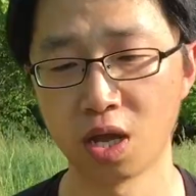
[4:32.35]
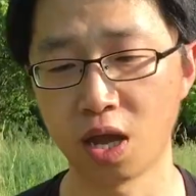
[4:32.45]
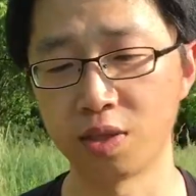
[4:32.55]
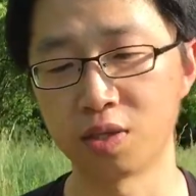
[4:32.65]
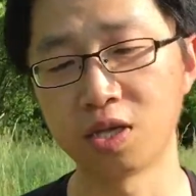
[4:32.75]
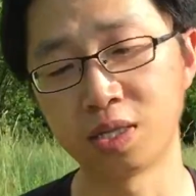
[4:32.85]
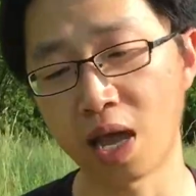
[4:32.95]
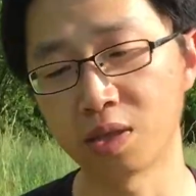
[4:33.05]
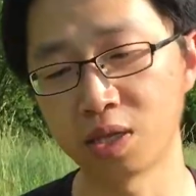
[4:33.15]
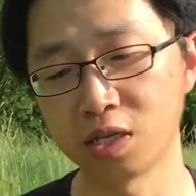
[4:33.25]
and
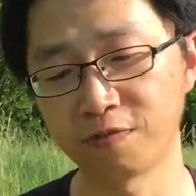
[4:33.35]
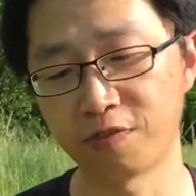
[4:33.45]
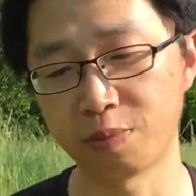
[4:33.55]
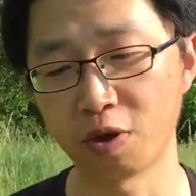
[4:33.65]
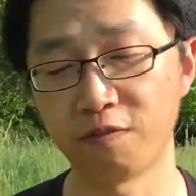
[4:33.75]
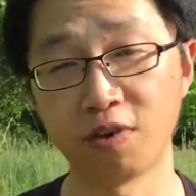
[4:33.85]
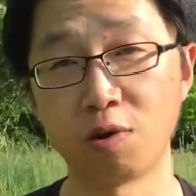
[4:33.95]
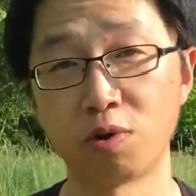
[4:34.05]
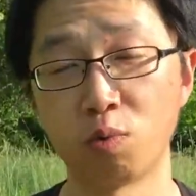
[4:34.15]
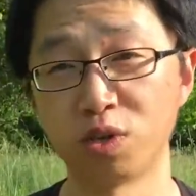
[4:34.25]
then these female
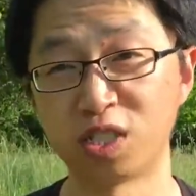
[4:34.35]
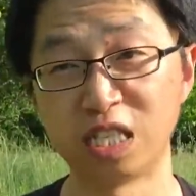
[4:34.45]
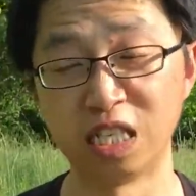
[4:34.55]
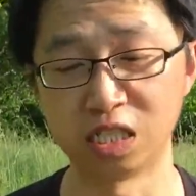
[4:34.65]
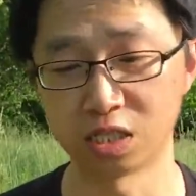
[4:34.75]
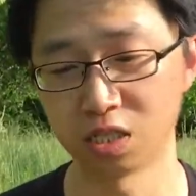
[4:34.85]
flower will seed.